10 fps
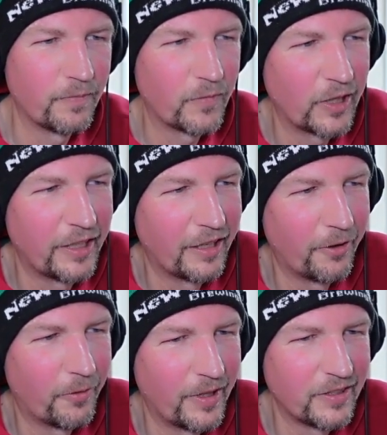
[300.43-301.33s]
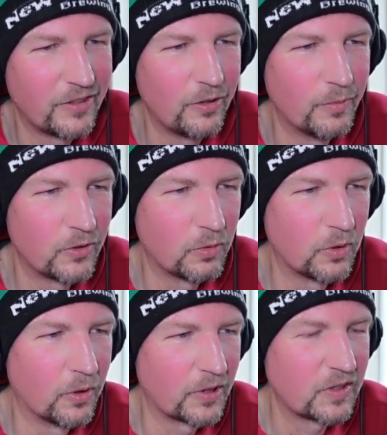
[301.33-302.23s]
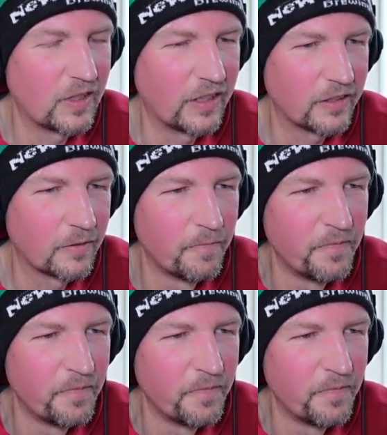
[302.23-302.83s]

right? Otherwise, humans will go extinct.